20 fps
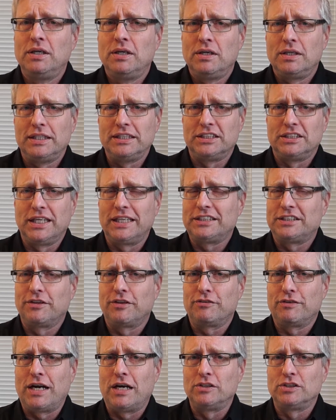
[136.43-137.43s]
his Knights of
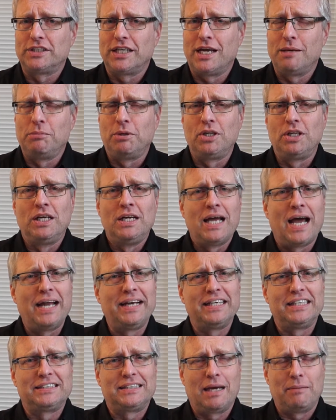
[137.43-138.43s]
the Round Table and
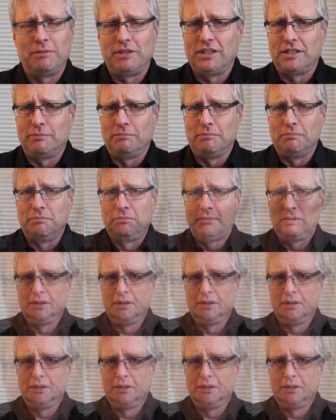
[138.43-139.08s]
examined them,